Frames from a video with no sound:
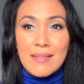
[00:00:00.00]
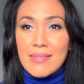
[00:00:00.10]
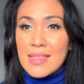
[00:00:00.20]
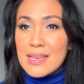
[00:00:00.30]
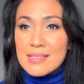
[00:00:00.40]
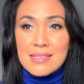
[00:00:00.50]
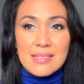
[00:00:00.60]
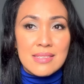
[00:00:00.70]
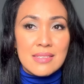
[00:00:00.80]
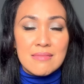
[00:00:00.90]

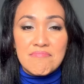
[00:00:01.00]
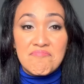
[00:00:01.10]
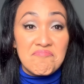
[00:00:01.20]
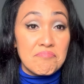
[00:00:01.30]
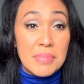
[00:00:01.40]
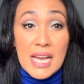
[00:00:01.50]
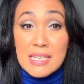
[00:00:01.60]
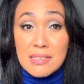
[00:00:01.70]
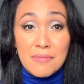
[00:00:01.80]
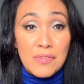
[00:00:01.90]
this
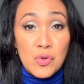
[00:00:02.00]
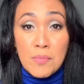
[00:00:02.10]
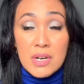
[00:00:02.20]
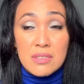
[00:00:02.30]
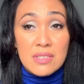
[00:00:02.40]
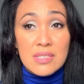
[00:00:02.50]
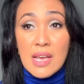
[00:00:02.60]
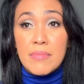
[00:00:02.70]
past few months.